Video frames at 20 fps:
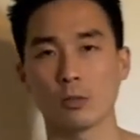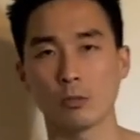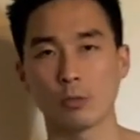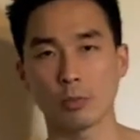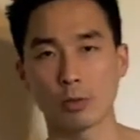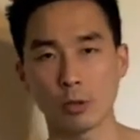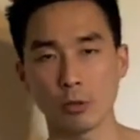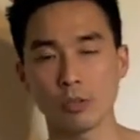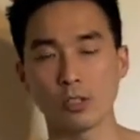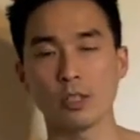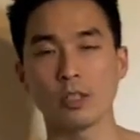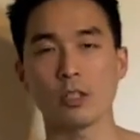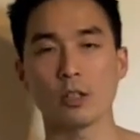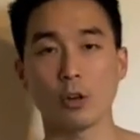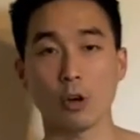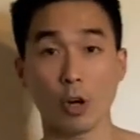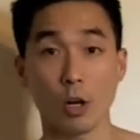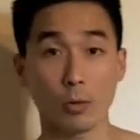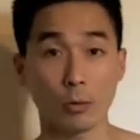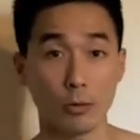protein to
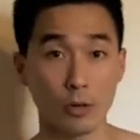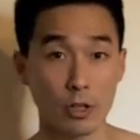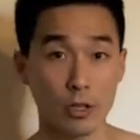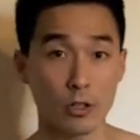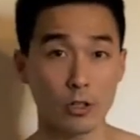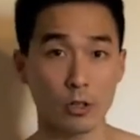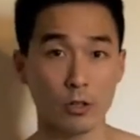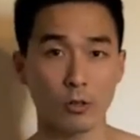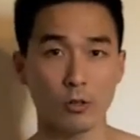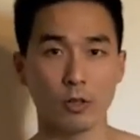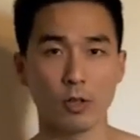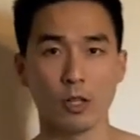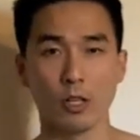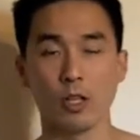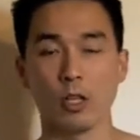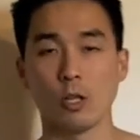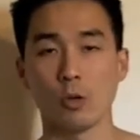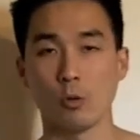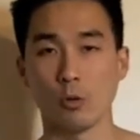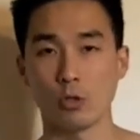carb ratio,
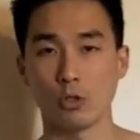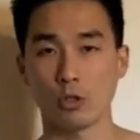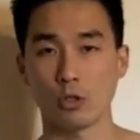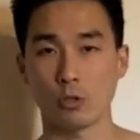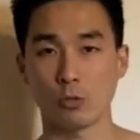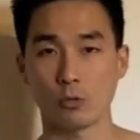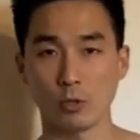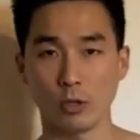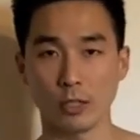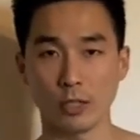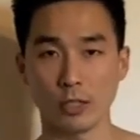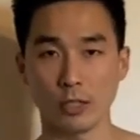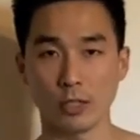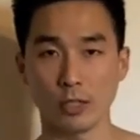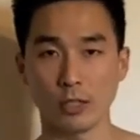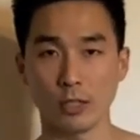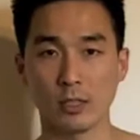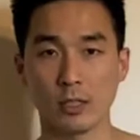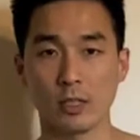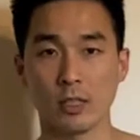which is really
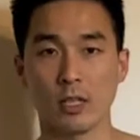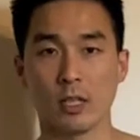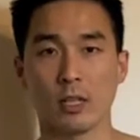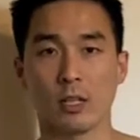good.